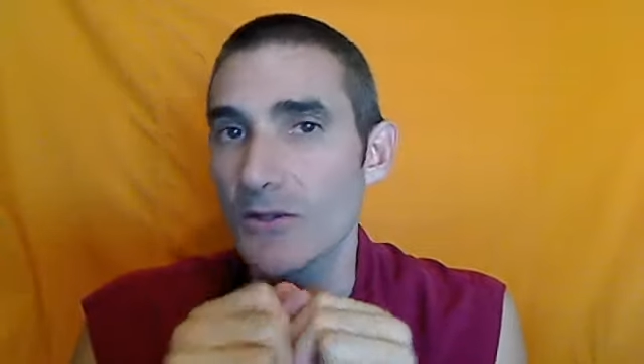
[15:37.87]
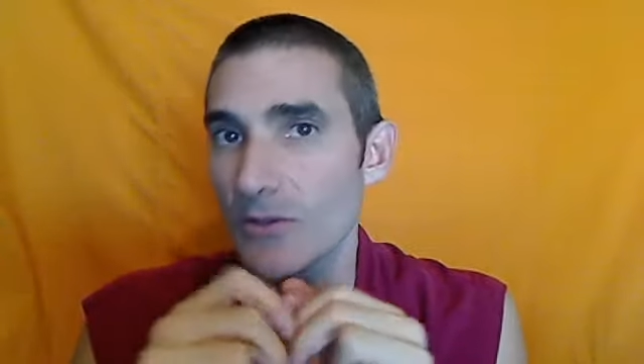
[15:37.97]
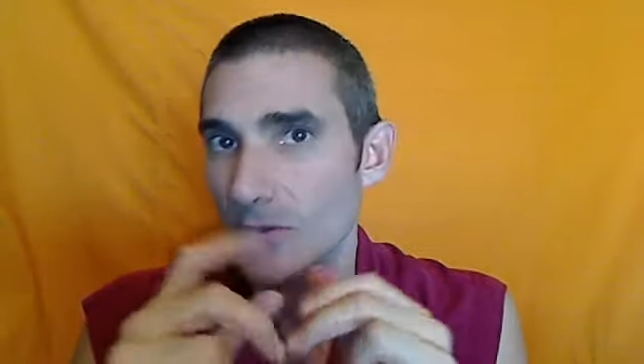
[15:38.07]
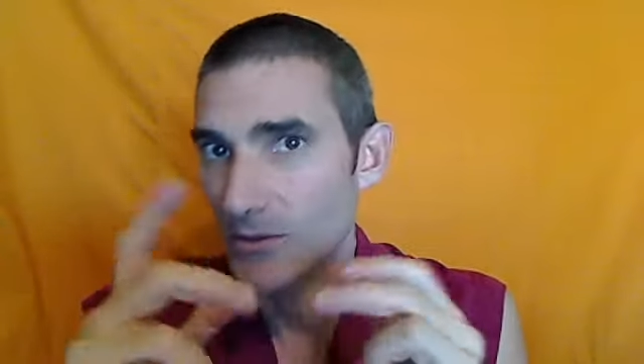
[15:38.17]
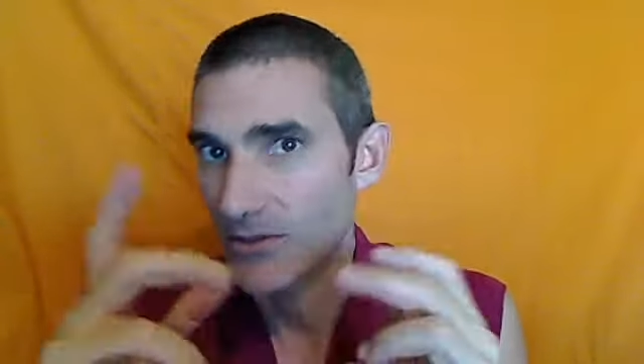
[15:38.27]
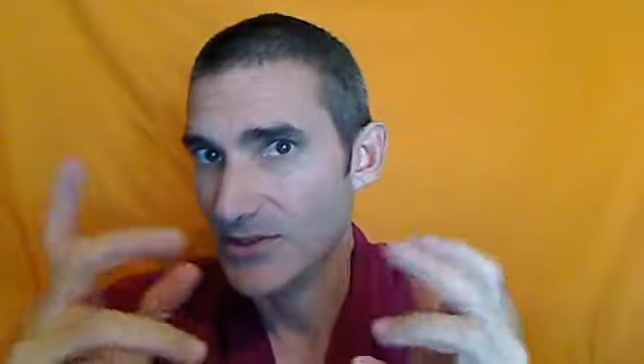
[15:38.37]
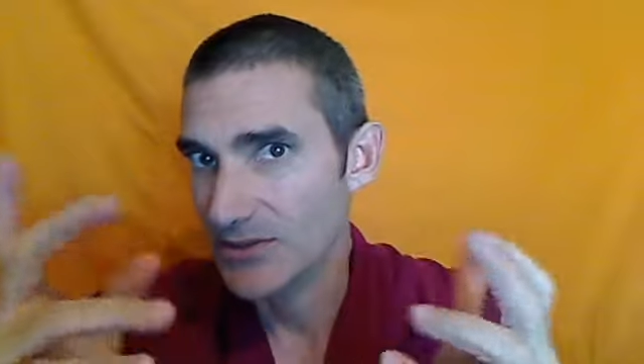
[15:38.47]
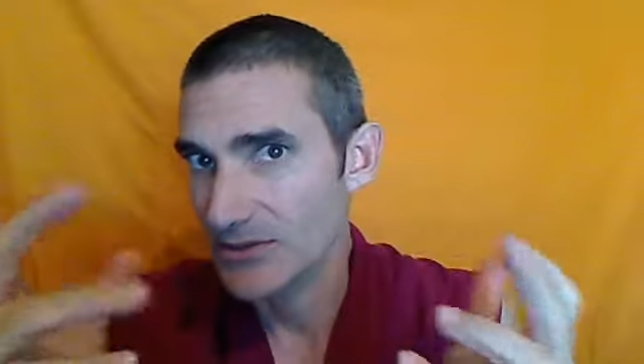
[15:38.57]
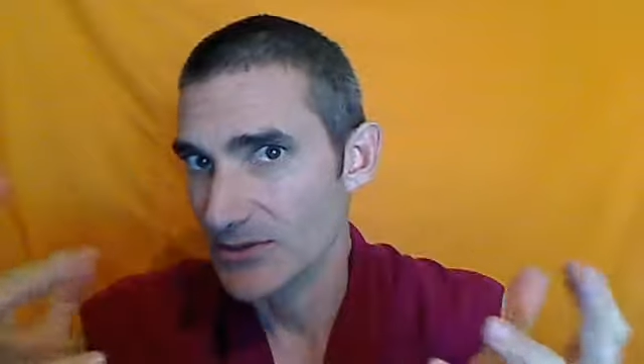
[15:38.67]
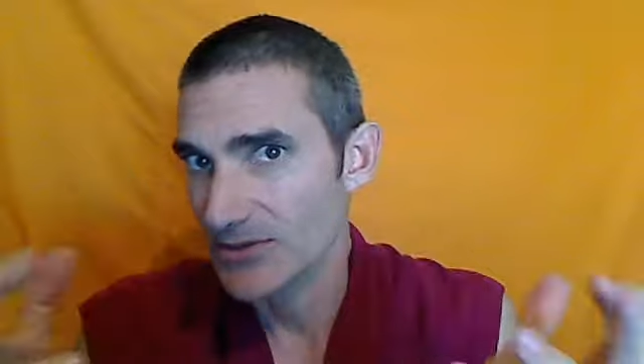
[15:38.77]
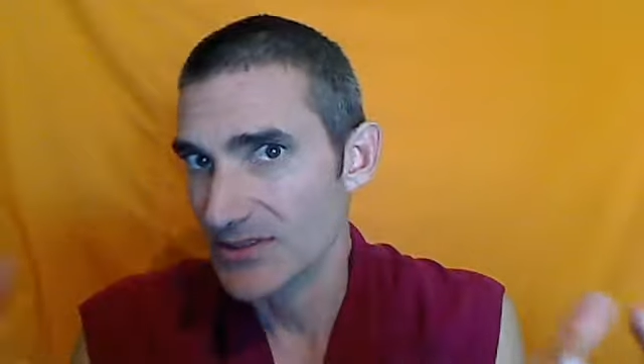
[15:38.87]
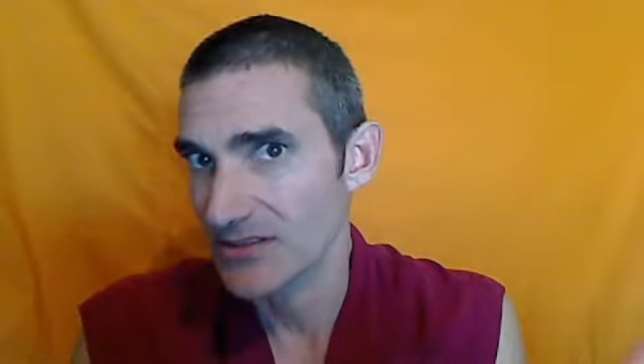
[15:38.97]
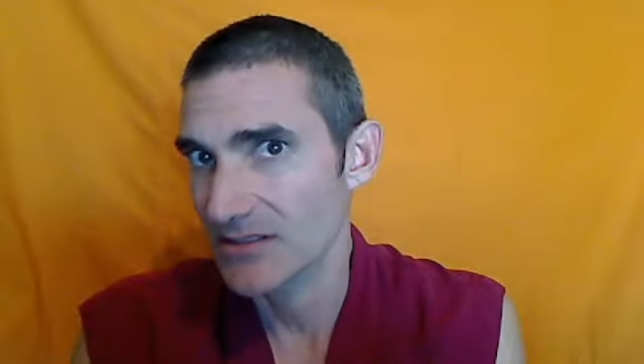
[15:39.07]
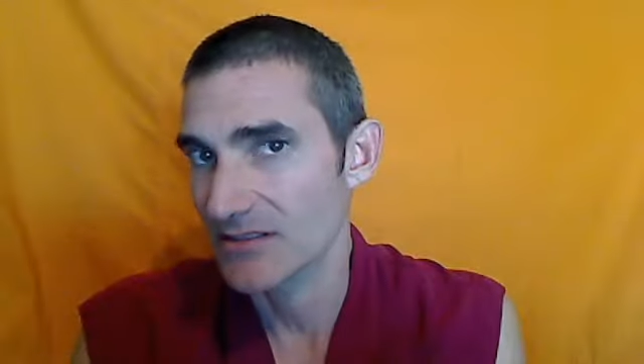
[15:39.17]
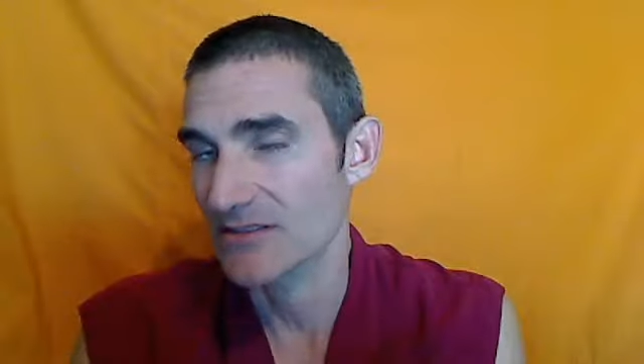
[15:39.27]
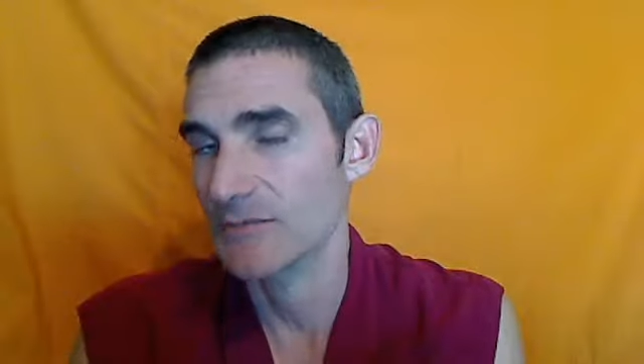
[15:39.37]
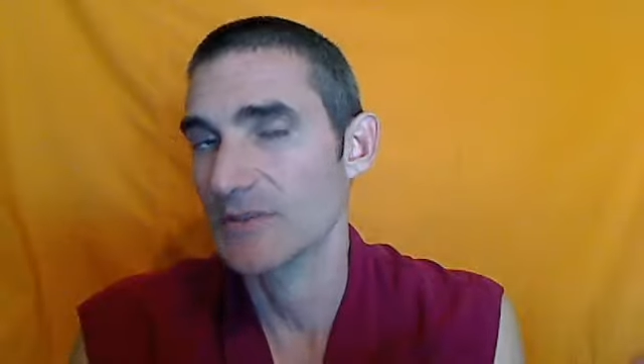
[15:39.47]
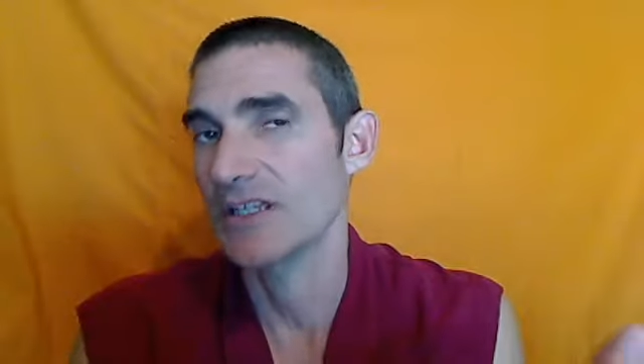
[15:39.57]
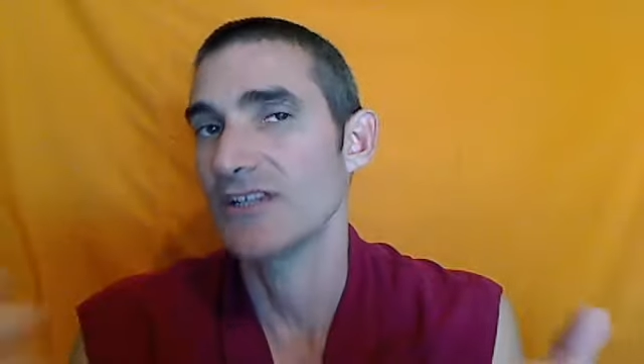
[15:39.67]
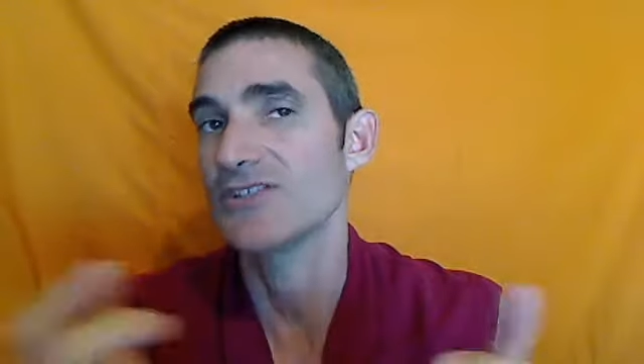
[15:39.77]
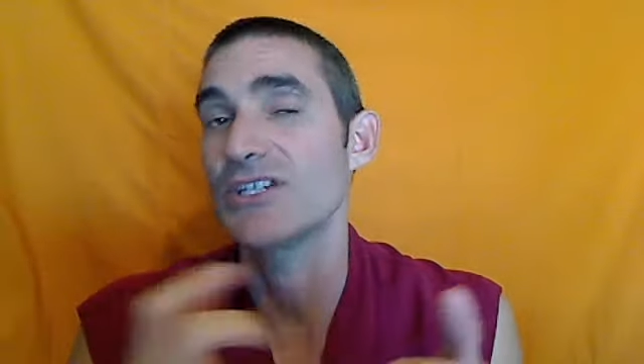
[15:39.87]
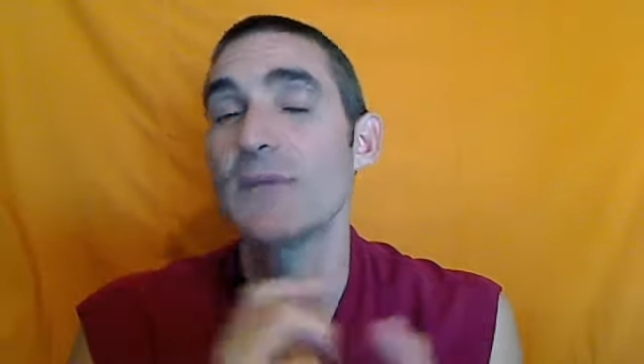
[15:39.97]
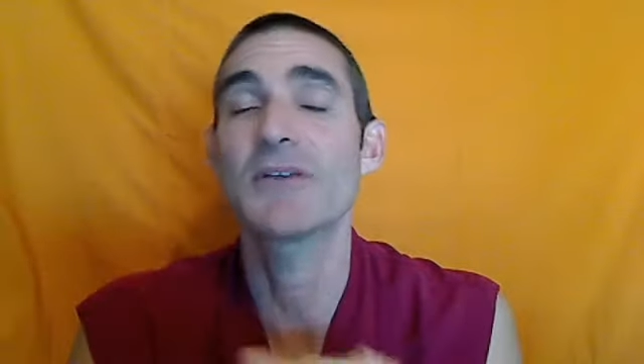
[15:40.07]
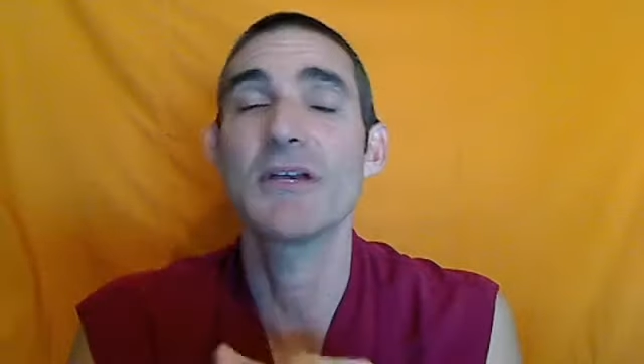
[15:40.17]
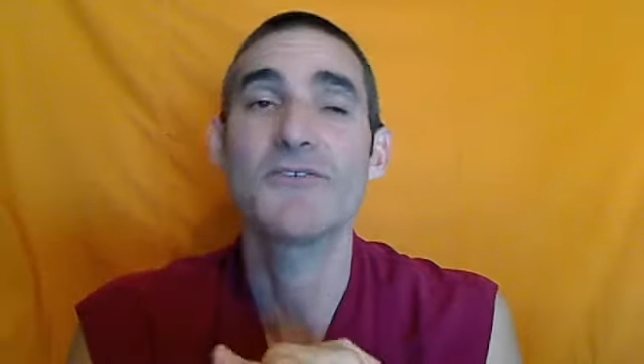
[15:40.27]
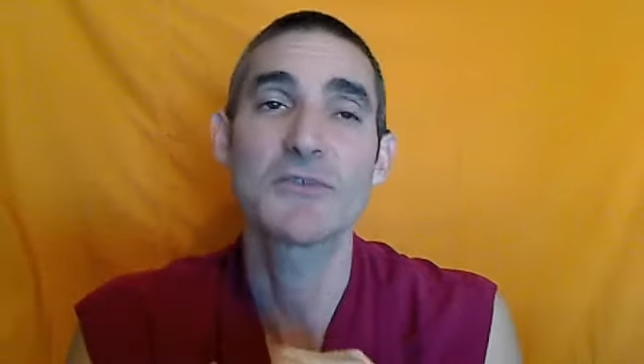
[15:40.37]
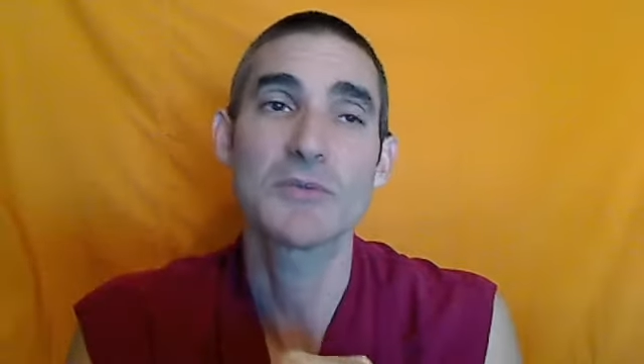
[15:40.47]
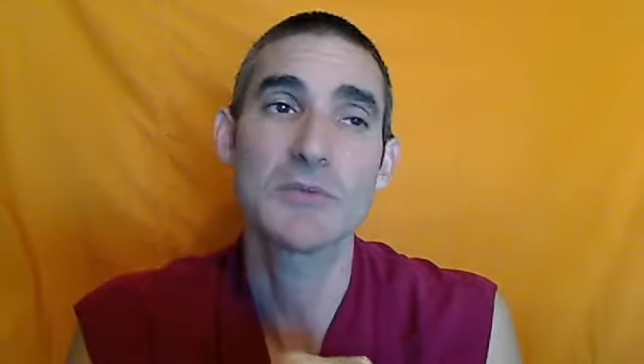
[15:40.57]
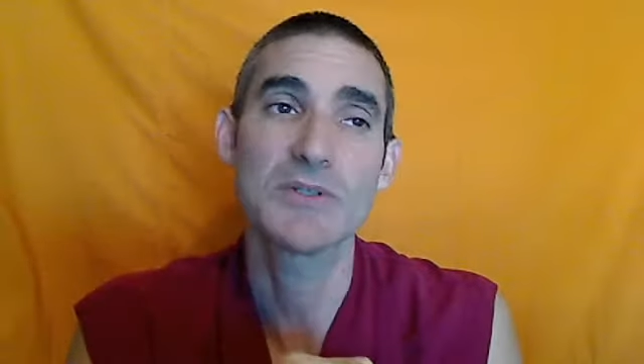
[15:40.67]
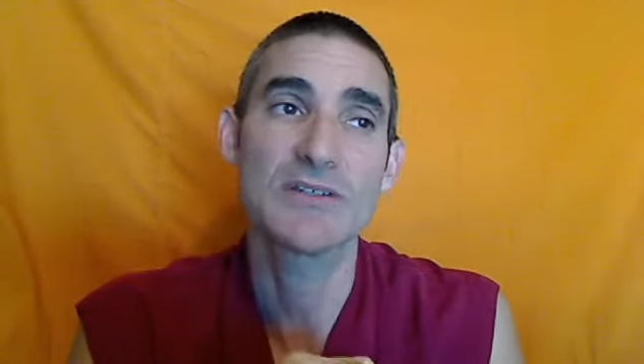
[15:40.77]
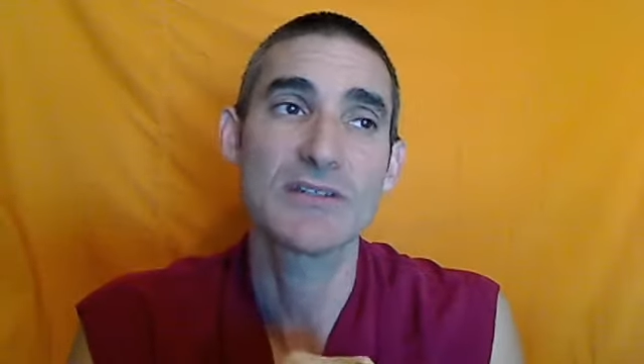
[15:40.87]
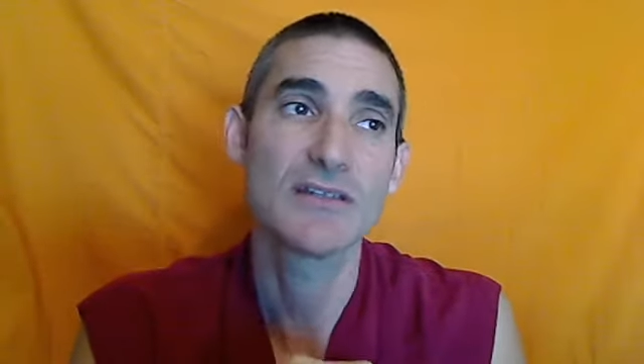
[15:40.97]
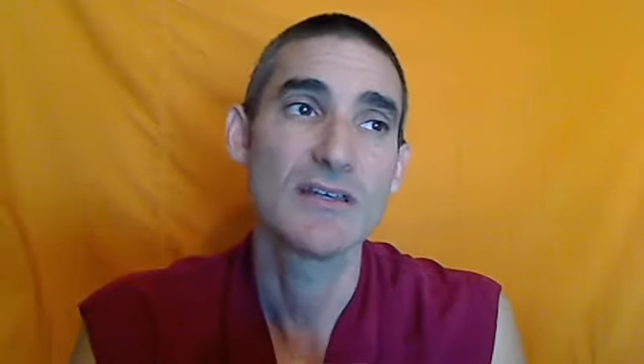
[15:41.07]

Or to use terminology I'm comfortable with